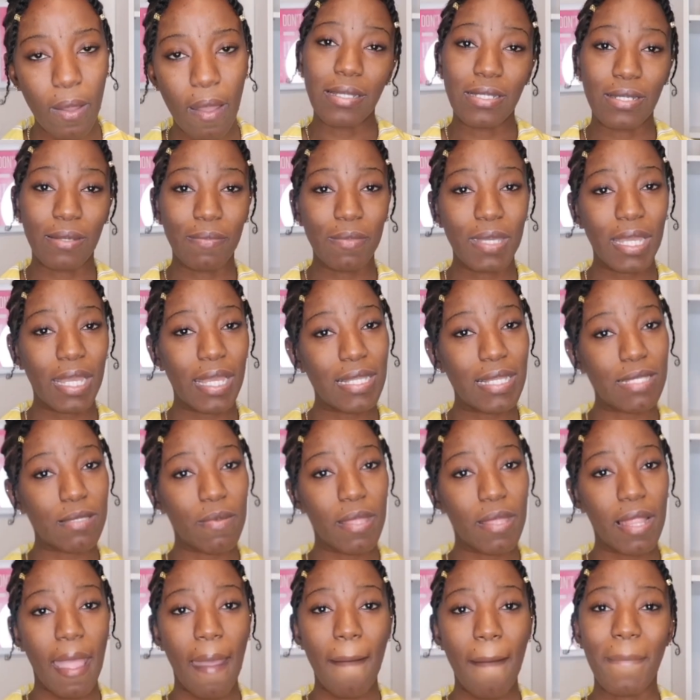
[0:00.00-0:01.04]
Jamaicans
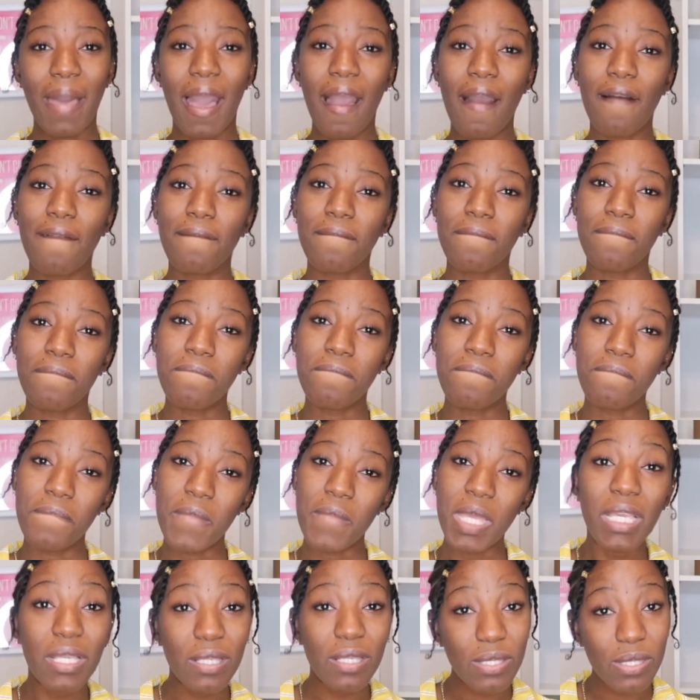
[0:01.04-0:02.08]
be like, I'll
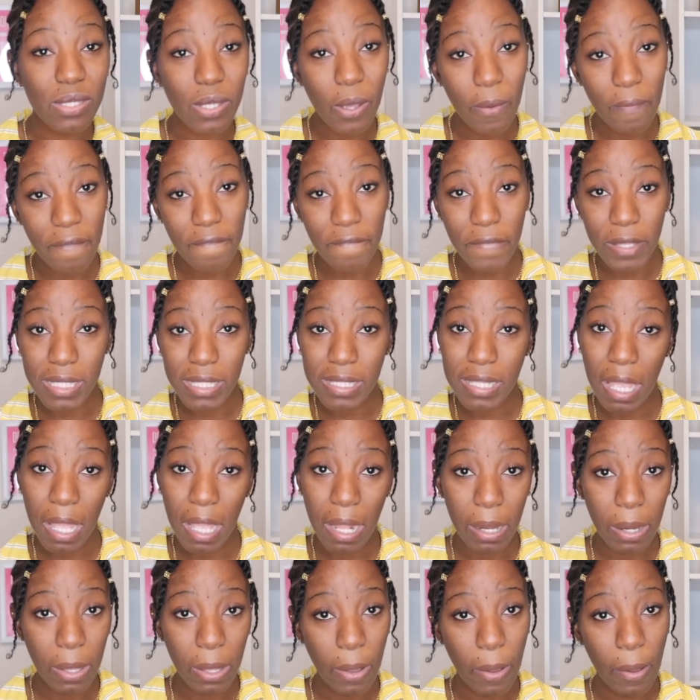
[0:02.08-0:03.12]
mix up to
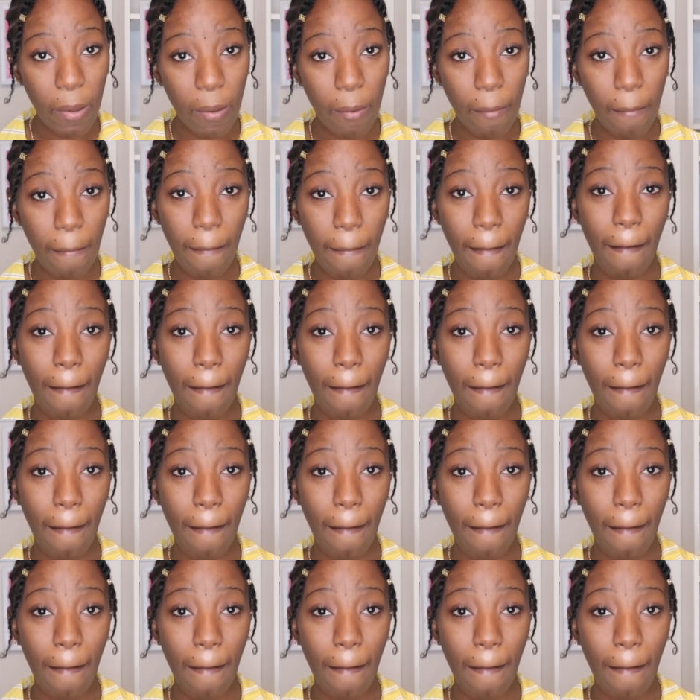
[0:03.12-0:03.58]
tell you.